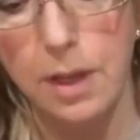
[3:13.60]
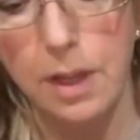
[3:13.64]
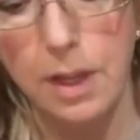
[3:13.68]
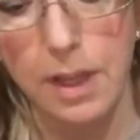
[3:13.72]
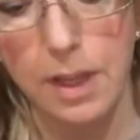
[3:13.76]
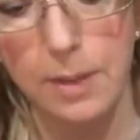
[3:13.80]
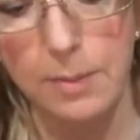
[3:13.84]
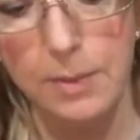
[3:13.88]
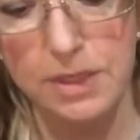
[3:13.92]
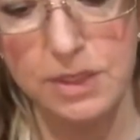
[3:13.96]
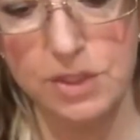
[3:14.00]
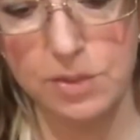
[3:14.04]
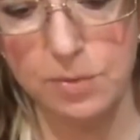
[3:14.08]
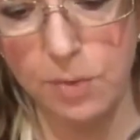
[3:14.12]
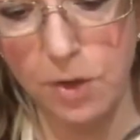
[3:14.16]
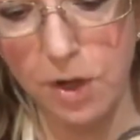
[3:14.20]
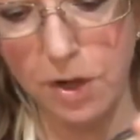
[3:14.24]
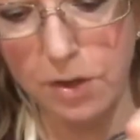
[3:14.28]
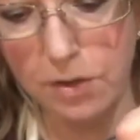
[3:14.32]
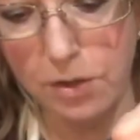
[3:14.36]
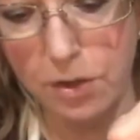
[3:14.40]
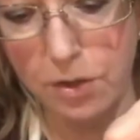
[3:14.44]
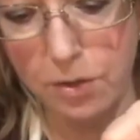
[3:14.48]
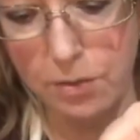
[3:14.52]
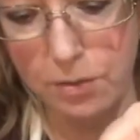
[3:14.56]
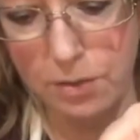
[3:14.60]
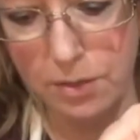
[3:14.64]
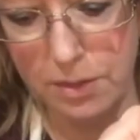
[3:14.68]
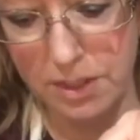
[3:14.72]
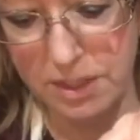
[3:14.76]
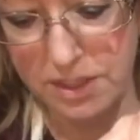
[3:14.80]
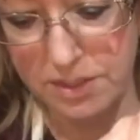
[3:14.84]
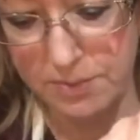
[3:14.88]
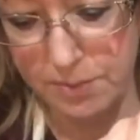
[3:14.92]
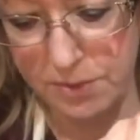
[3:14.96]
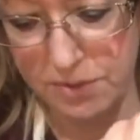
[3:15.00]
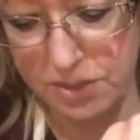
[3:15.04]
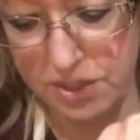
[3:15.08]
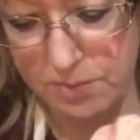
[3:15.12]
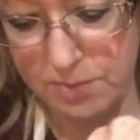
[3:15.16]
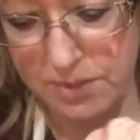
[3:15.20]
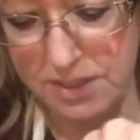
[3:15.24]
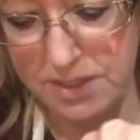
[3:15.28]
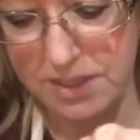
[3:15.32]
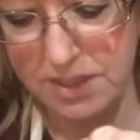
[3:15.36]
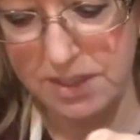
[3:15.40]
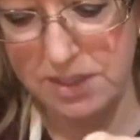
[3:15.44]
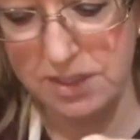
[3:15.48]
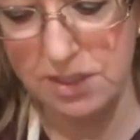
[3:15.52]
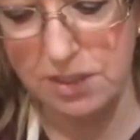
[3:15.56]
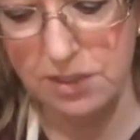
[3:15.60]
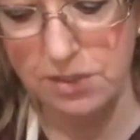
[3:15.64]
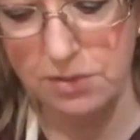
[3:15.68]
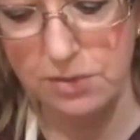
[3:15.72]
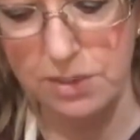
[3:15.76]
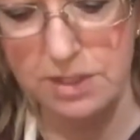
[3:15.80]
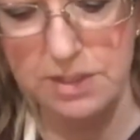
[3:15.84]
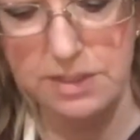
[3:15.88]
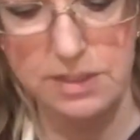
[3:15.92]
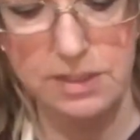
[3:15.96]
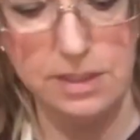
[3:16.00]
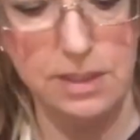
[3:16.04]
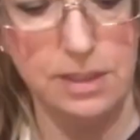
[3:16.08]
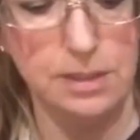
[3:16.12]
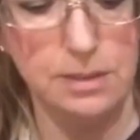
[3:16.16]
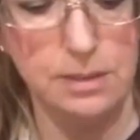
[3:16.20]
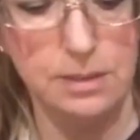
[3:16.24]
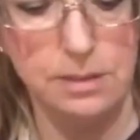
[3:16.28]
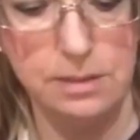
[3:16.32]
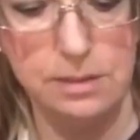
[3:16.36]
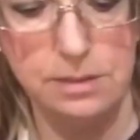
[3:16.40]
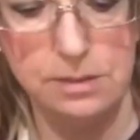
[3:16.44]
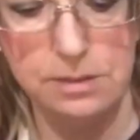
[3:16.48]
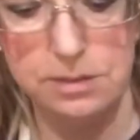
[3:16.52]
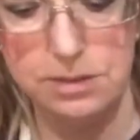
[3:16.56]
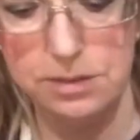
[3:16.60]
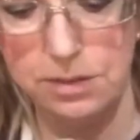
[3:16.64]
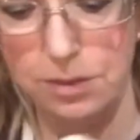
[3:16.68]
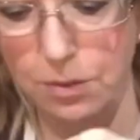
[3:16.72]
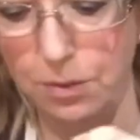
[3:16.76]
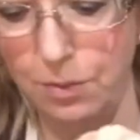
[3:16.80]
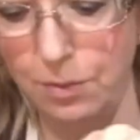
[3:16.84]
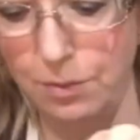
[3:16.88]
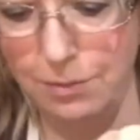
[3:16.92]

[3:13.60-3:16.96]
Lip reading: but tomorrow it's supposed to be 60 degrees again. So